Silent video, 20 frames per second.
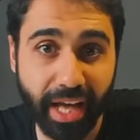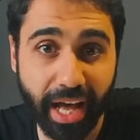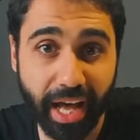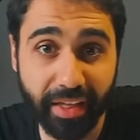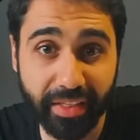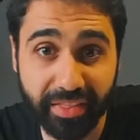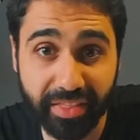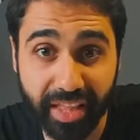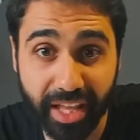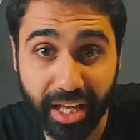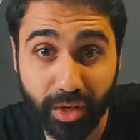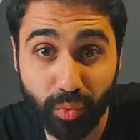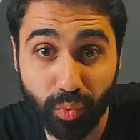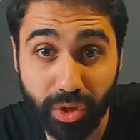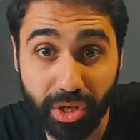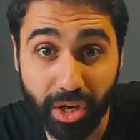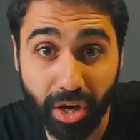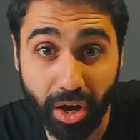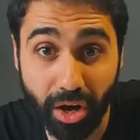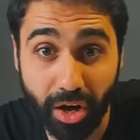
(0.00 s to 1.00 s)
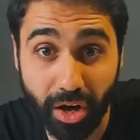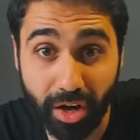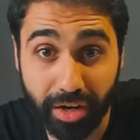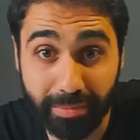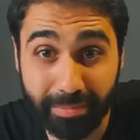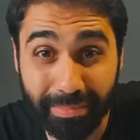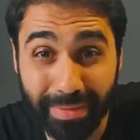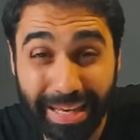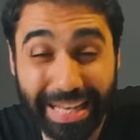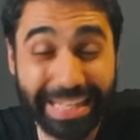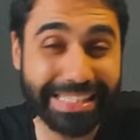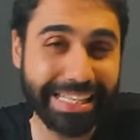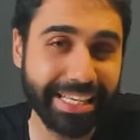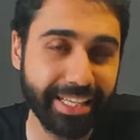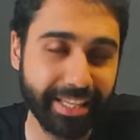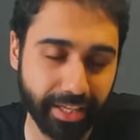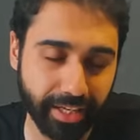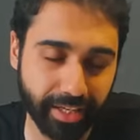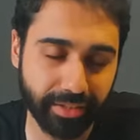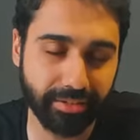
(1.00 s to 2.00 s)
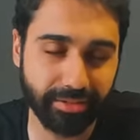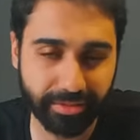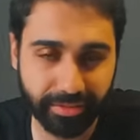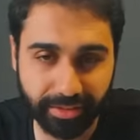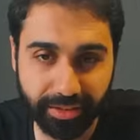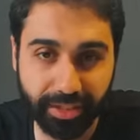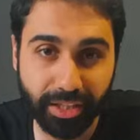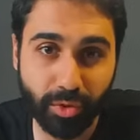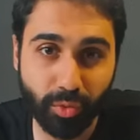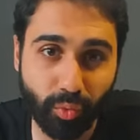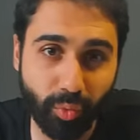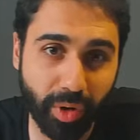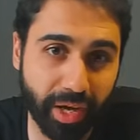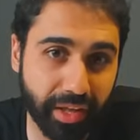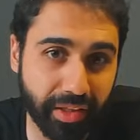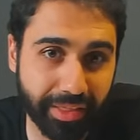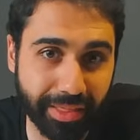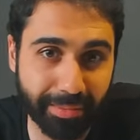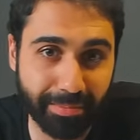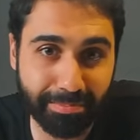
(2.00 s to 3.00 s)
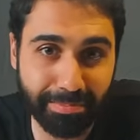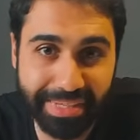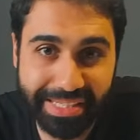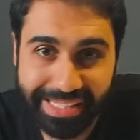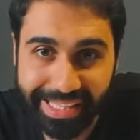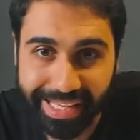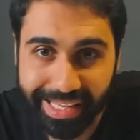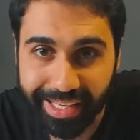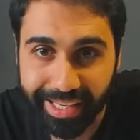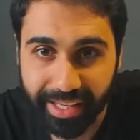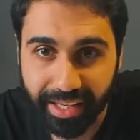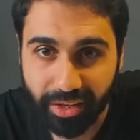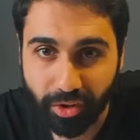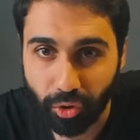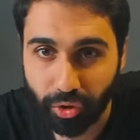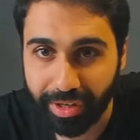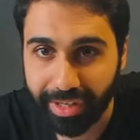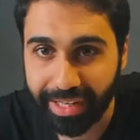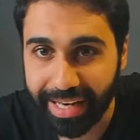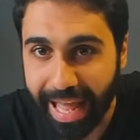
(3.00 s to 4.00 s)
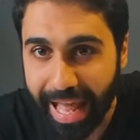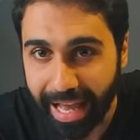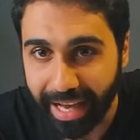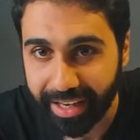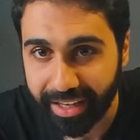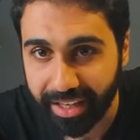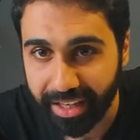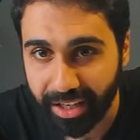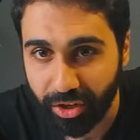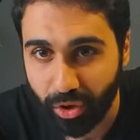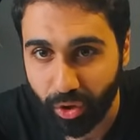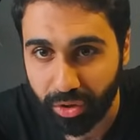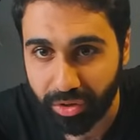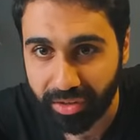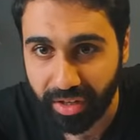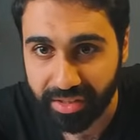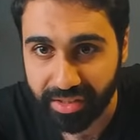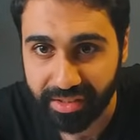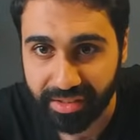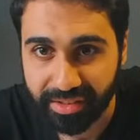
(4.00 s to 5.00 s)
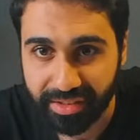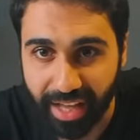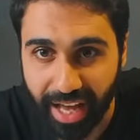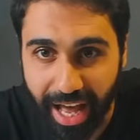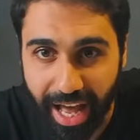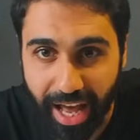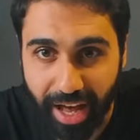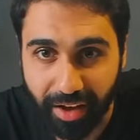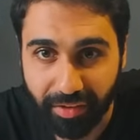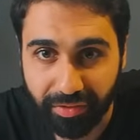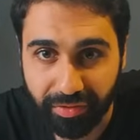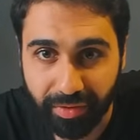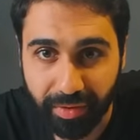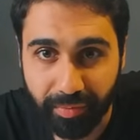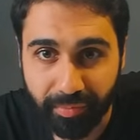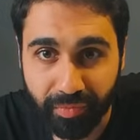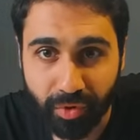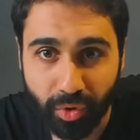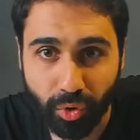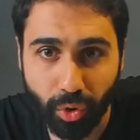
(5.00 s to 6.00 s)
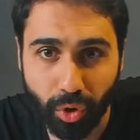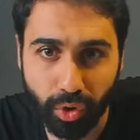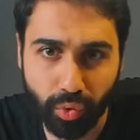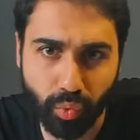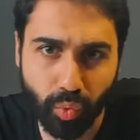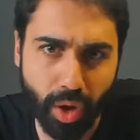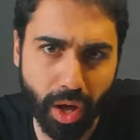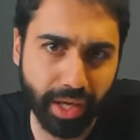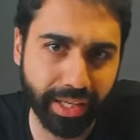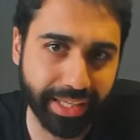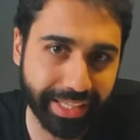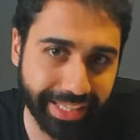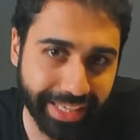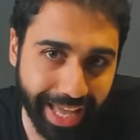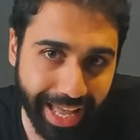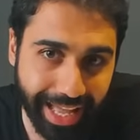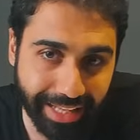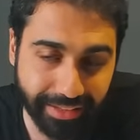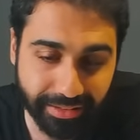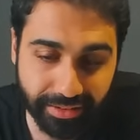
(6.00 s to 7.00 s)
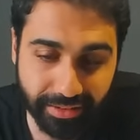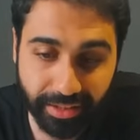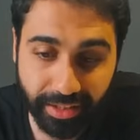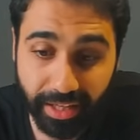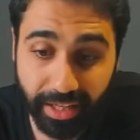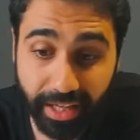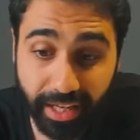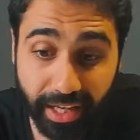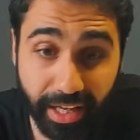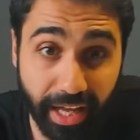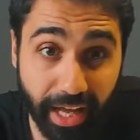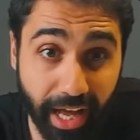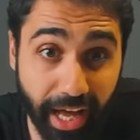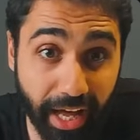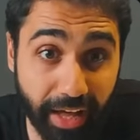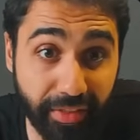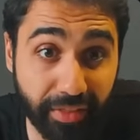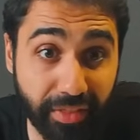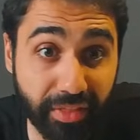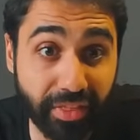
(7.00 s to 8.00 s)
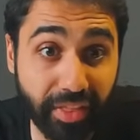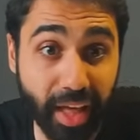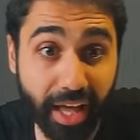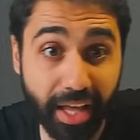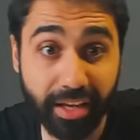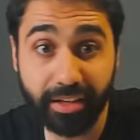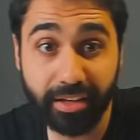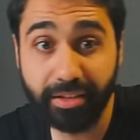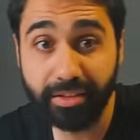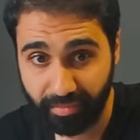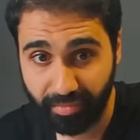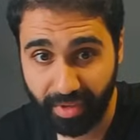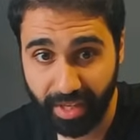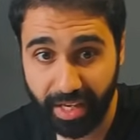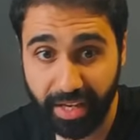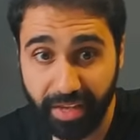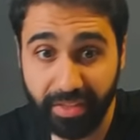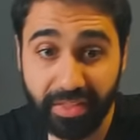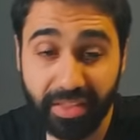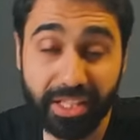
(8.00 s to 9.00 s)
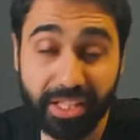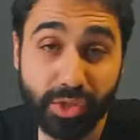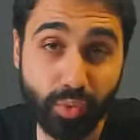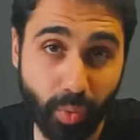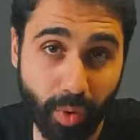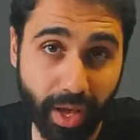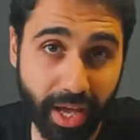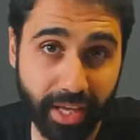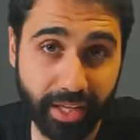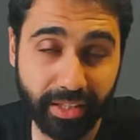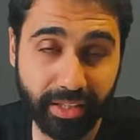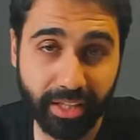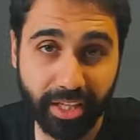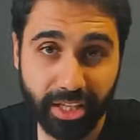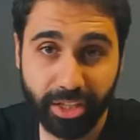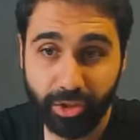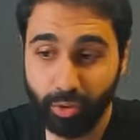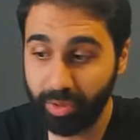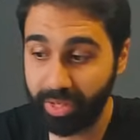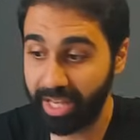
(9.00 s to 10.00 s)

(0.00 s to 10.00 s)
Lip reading: and then we are mixing it with missing or lacking or doesn't have or why can't. And then in this way, you